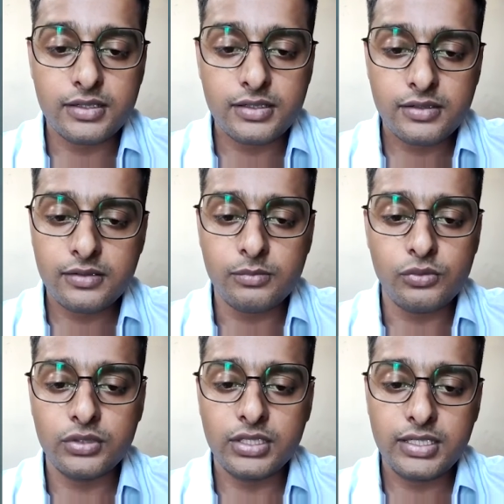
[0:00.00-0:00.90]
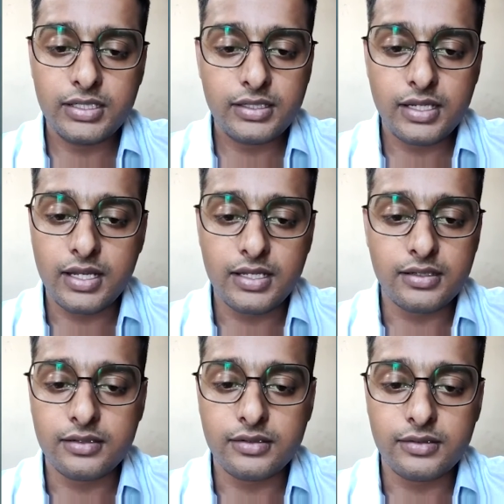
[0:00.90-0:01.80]
smoothly
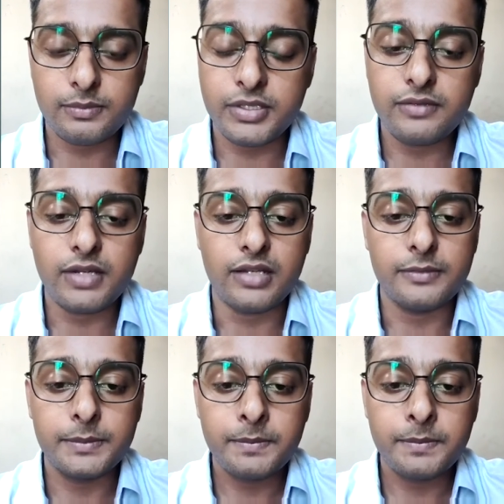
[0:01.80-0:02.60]
and pretty well.